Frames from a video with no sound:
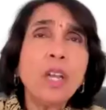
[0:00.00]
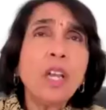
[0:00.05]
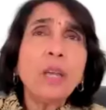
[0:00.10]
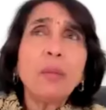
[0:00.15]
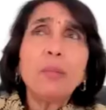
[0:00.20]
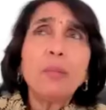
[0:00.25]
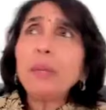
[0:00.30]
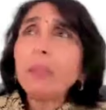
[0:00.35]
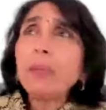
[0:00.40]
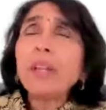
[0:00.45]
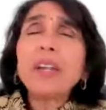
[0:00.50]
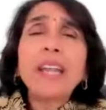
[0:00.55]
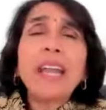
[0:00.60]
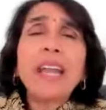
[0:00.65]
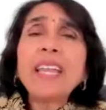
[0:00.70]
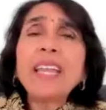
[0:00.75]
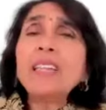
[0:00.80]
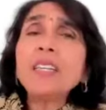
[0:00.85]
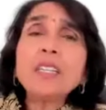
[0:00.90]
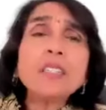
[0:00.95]
People are
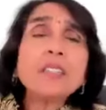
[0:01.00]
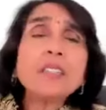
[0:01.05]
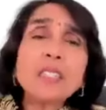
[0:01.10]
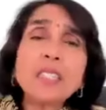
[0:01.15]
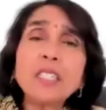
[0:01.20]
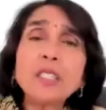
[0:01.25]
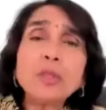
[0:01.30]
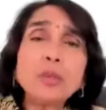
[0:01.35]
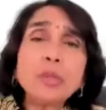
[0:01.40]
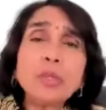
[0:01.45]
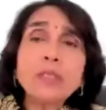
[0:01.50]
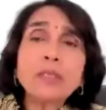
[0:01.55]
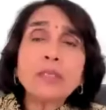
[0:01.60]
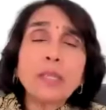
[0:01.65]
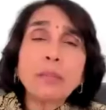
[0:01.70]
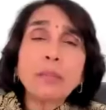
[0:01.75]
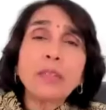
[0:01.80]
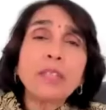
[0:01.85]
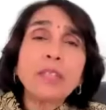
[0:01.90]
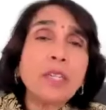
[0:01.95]
endlessly doing
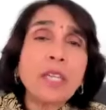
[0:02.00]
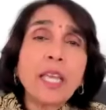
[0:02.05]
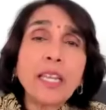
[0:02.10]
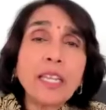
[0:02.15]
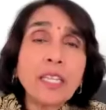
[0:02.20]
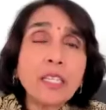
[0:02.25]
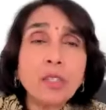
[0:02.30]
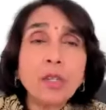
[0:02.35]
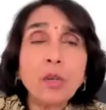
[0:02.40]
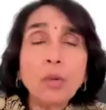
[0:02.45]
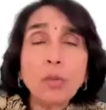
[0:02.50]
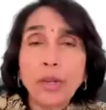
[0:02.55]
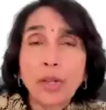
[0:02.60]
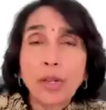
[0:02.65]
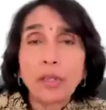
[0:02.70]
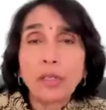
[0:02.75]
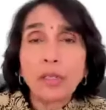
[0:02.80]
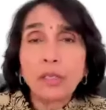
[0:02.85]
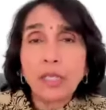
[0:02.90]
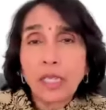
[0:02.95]
something, getting
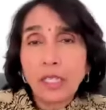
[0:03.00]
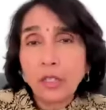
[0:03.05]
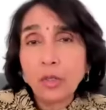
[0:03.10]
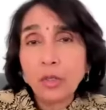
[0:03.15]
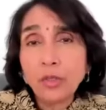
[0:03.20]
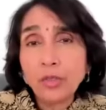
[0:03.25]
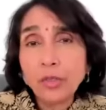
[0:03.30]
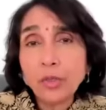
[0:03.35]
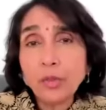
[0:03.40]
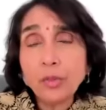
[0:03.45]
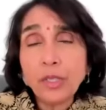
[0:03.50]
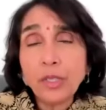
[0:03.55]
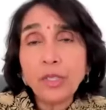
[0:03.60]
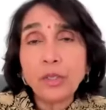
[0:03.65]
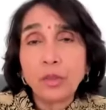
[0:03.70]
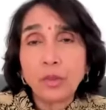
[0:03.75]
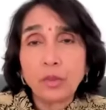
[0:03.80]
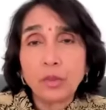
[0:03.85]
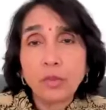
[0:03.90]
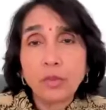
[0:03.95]
nowhere. That also we
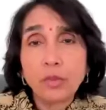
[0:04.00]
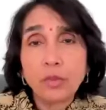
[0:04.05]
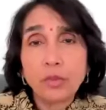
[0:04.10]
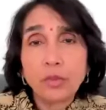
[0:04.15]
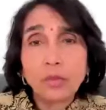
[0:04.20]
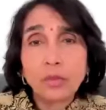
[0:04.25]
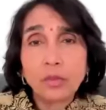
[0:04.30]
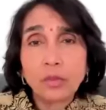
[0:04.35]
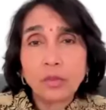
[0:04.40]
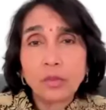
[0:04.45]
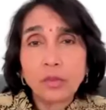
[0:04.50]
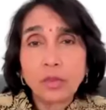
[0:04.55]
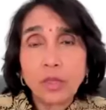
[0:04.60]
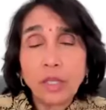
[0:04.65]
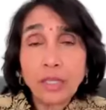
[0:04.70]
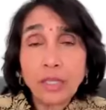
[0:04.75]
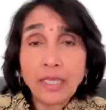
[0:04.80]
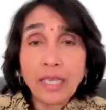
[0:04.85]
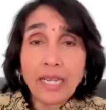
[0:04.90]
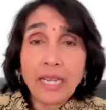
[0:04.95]
know.
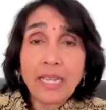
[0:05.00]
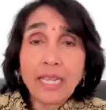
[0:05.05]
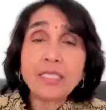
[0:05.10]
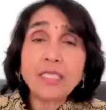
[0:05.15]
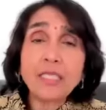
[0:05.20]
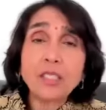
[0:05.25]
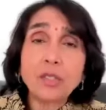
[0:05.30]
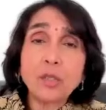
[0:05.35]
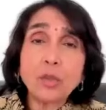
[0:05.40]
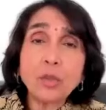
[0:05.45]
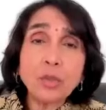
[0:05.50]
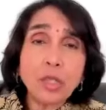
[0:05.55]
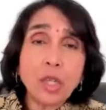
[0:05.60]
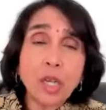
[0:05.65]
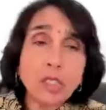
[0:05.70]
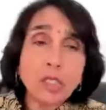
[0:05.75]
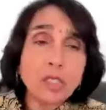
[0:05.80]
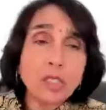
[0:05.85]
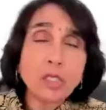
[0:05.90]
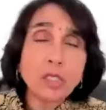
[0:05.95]
And that has its own
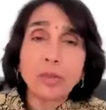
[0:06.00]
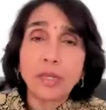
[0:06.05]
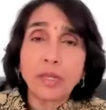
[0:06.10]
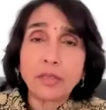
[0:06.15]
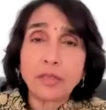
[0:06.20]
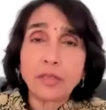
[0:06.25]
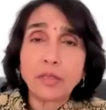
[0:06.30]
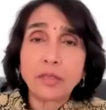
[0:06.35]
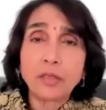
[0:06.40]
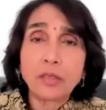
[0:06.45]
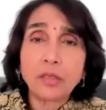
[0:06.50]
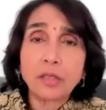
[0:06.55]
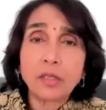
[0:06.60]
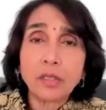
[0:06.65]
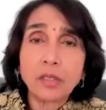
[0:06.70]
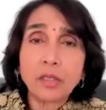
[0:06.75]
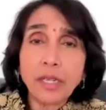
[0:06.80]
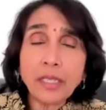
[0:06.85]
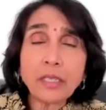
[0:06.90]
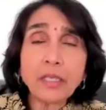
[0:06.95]
consequence,
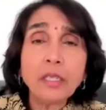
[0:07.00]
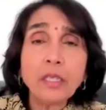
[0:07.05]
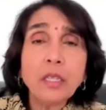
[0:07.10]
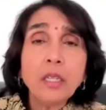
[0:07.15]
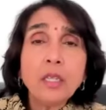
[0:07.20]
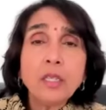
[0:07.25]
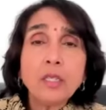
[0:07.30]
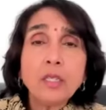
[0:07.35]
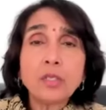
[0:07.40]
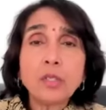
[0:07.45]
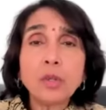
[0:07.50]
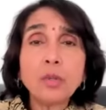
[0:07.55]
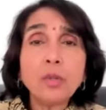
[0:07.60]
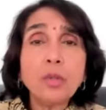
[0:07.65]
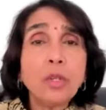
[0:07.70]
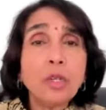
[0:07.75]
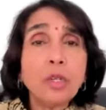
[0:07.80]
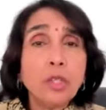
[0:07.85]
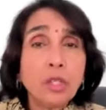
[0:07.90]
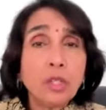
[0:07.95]
correct?
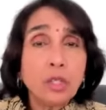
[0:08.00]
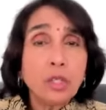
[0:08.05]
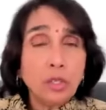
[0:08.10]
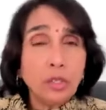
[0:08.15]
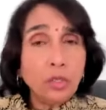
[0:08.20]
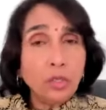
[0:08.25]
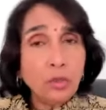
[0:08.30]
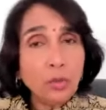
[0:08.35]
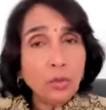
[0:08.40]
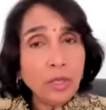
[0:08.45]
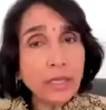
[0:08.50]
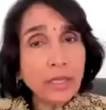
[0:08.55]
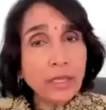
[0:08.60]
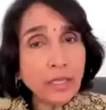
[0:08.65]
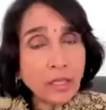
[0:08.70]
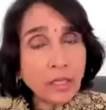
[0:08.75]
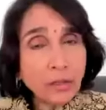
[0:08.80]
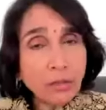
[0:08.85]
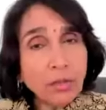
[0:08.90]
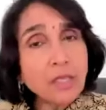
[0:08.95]
So you will
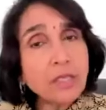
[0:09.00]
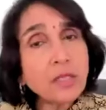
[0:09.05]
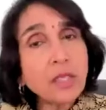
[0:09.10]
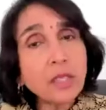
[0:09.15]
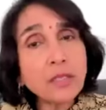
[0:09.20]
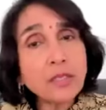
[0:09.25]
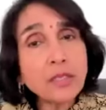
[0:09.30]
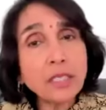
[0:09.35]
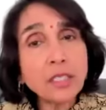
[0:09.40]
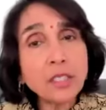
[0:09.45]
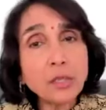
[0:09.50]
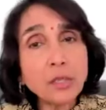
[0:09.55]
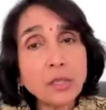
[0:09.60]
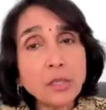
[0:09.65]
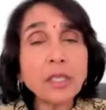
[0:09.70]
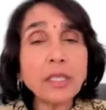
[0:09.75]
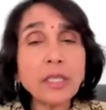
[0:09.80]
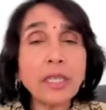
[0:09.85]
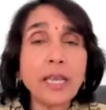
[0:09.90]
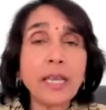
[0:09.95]
get the results that you
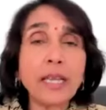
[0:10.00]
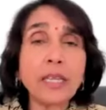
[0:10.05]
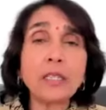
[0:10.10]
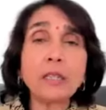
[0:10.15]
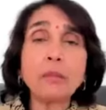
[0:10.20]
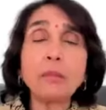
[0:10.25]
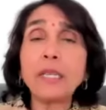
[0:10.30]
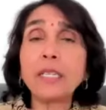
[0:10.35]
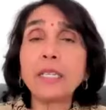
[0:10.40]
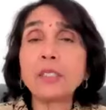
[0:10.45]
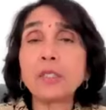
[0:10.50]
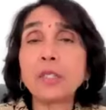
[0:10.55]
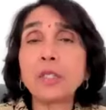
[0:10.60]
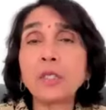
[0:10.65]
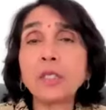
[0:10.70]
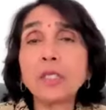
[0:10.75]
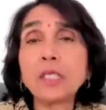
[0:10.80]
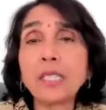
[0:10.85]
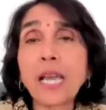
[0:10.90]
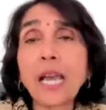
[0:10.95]
will get based
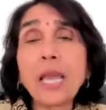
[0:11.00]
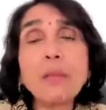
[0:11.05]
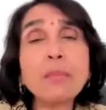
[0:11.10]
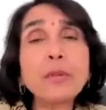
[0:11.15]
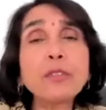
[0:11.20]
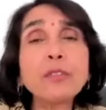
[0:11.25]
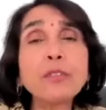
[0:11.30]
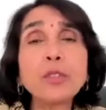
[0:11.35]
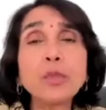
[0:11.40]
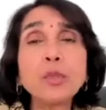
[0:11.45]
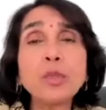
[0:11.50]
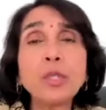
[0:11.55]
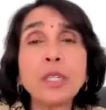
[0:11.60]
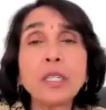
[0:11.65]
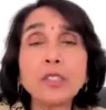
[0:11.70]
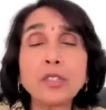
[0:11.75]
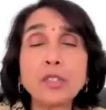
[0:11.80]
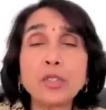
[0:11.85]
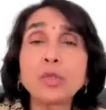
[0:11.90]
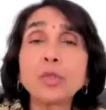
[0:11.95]
on the type of
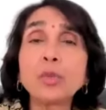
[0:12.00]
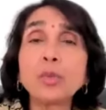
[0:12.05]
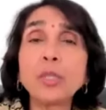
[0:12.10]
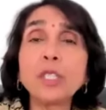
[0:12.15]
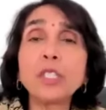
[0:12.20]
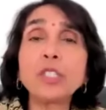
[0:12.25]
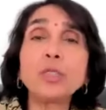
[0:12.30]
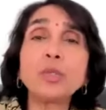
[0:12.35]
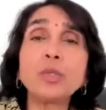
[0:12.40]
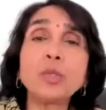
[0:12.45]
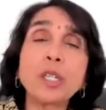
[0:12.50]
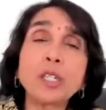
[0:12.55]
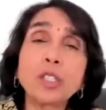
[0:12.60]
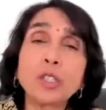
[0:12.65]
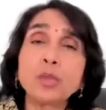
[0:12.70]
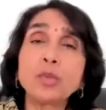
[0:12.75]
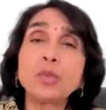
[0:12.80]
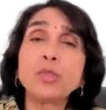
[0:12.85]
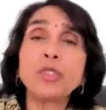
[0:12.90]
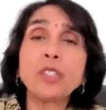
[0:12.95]
gunas through which you are
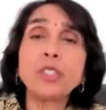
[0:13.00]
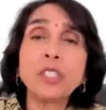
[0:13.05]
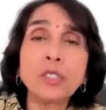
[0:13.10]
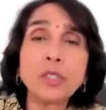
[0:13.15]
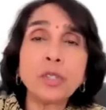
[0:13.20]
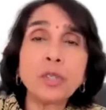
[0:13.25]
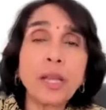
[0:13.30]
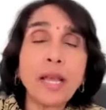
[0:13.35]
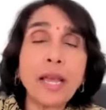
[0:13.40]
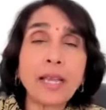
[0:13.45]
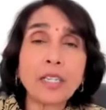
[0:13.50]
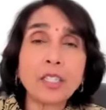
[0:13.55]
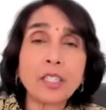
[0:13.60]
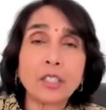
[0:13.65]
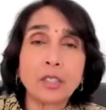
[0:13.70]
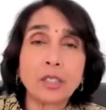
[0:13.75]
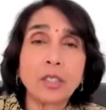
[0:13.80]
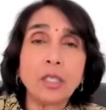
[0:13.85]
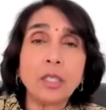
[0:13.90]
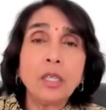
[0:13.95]
choosing your
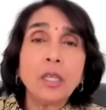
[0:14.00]
action.